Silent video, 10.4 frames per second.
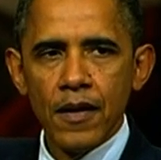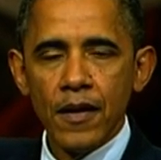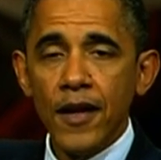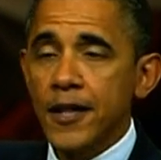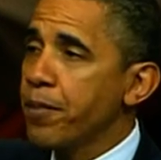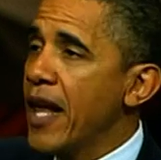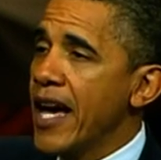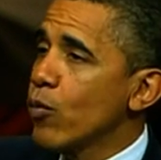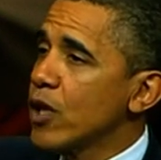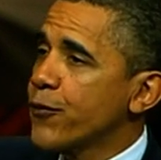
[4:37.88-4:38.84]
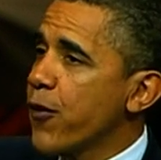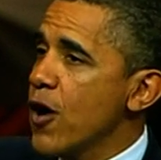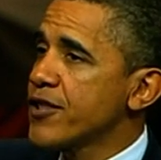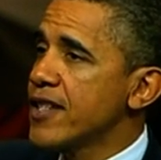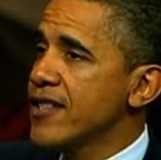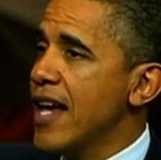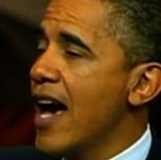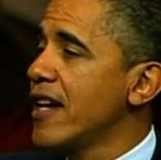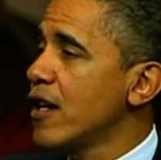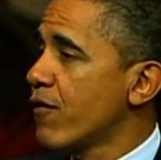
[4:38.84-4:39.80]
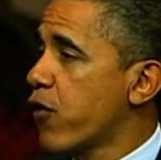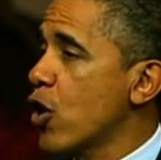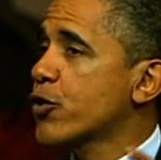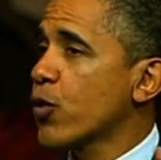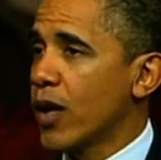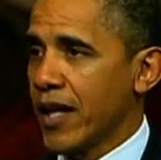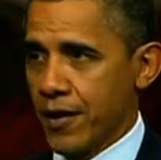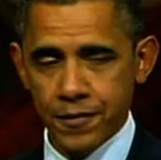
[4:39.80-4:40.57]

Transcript: This plane was first designed virtually,